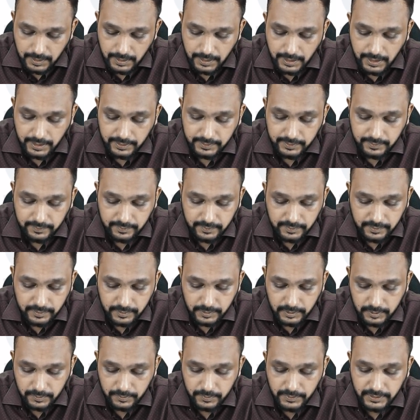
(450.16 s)
And
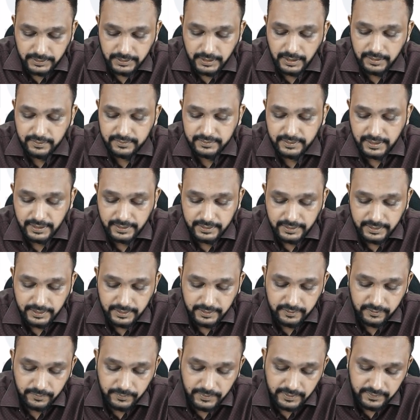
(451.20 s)
this Schmitt's sign, it
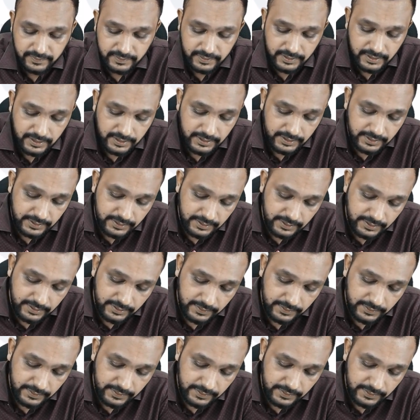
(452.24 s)
is basically